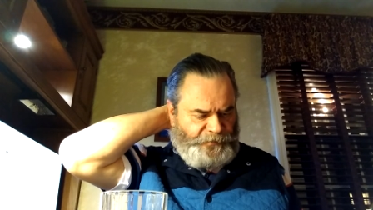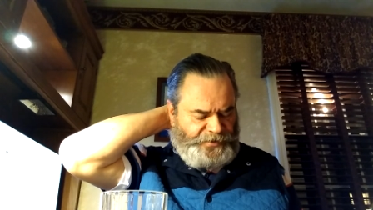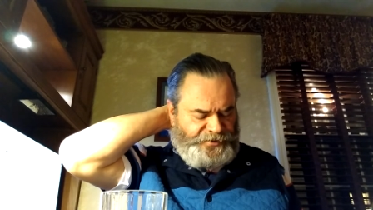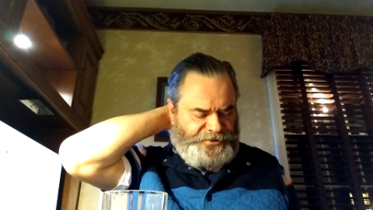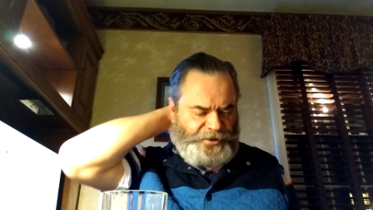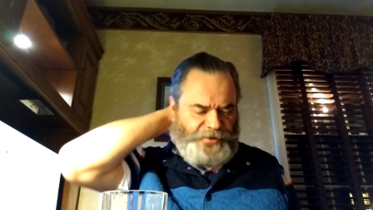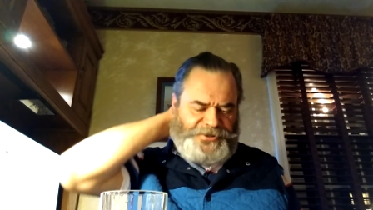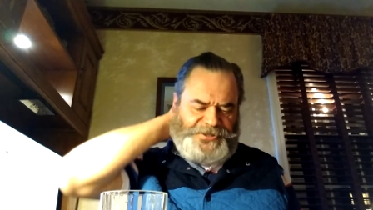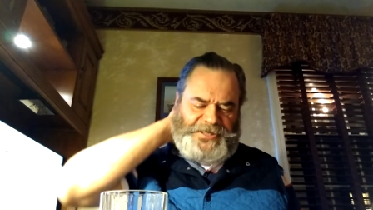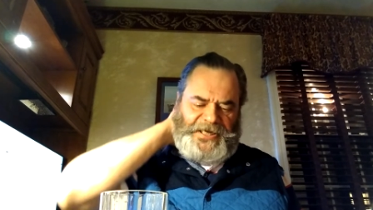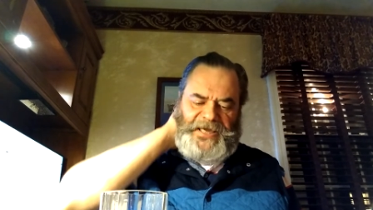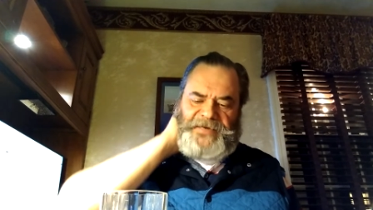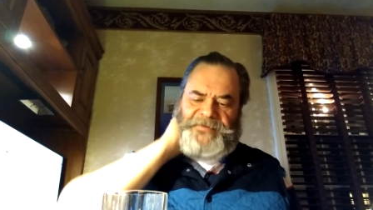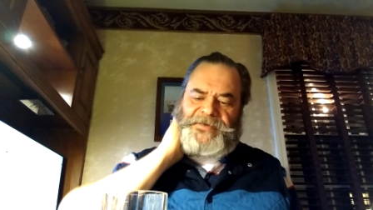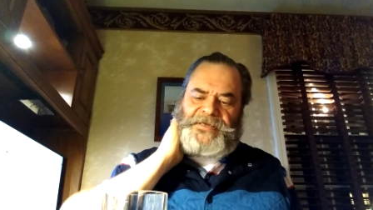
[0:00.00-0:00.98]
so
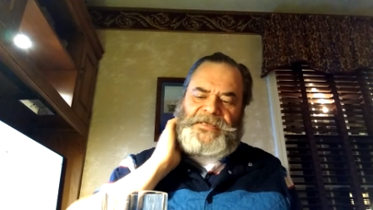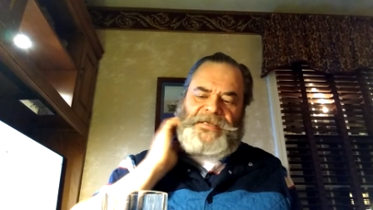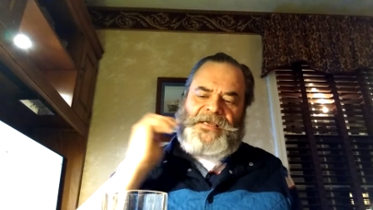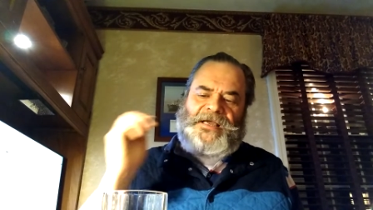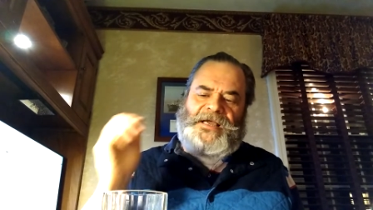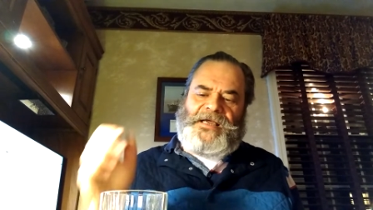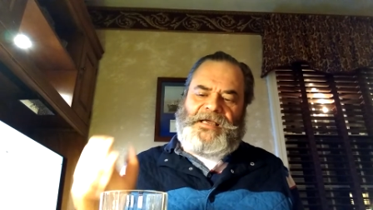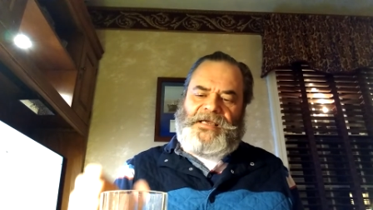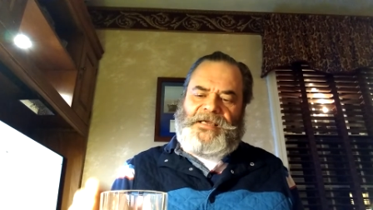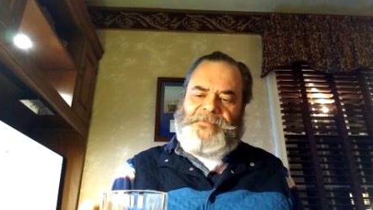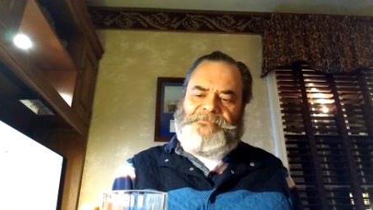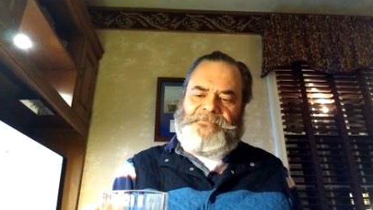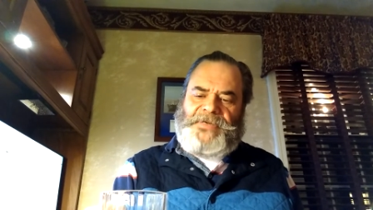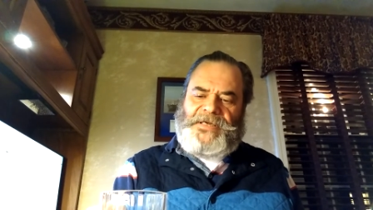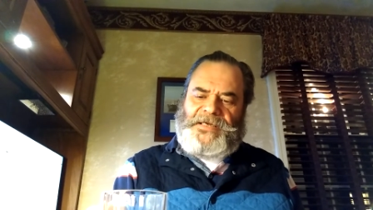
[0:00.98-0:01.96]
tonight,
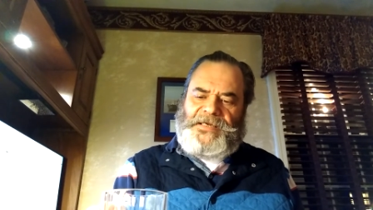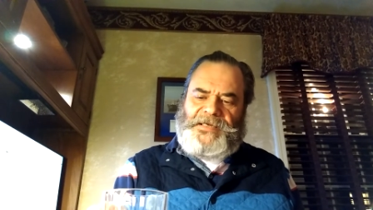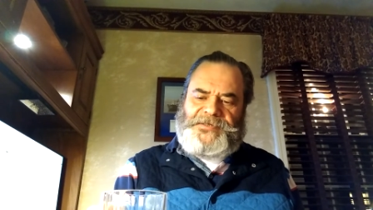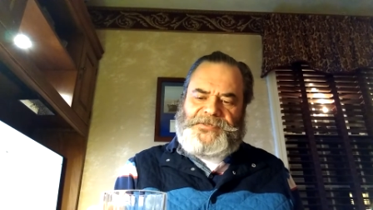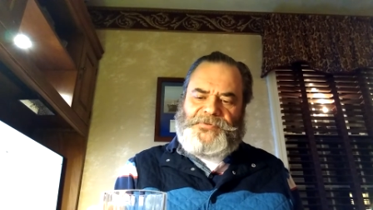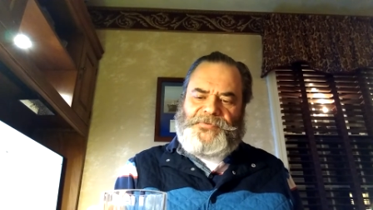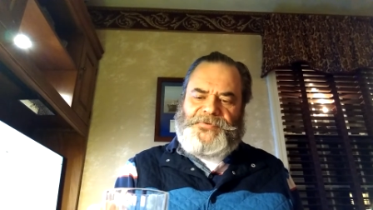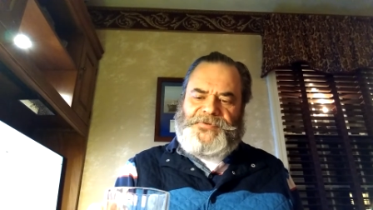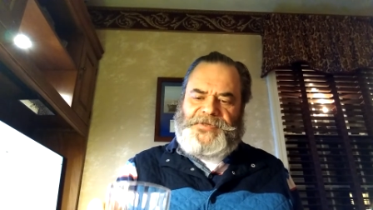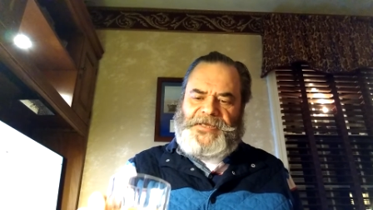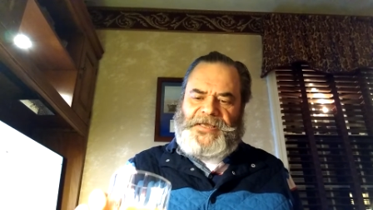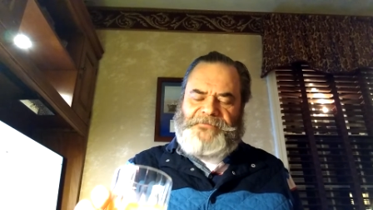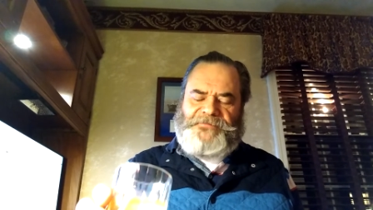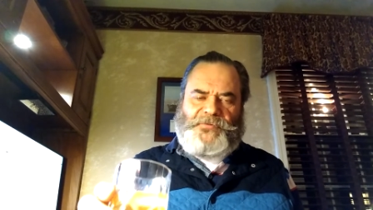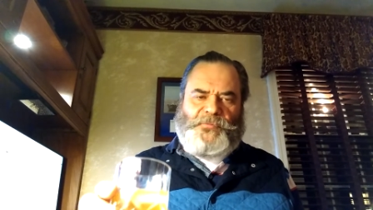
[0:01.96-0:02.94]
I'm doing
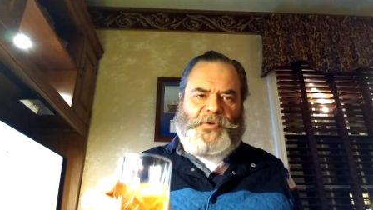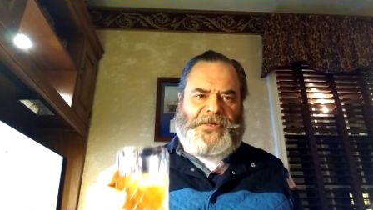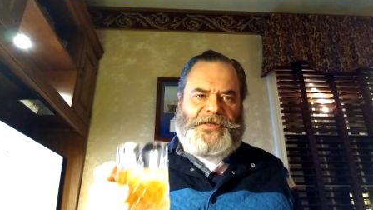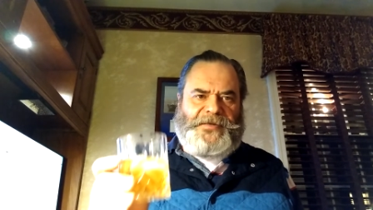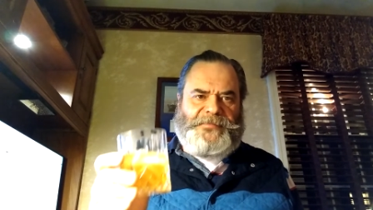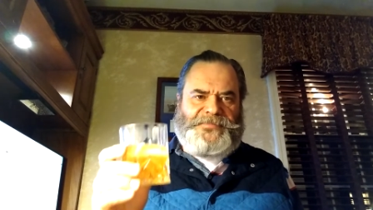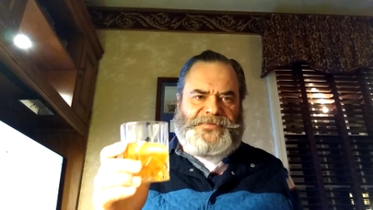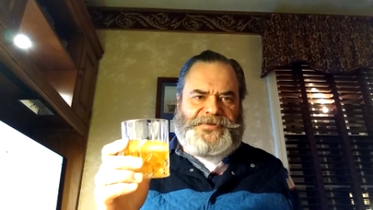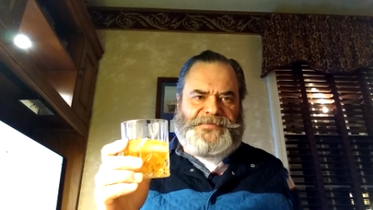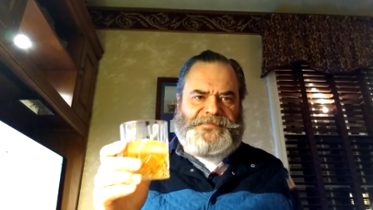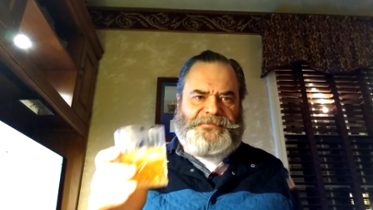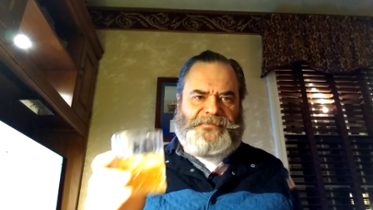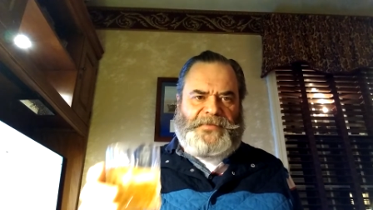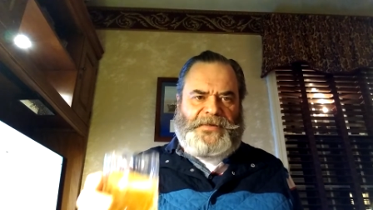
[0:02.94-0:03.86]
the Evan Williams.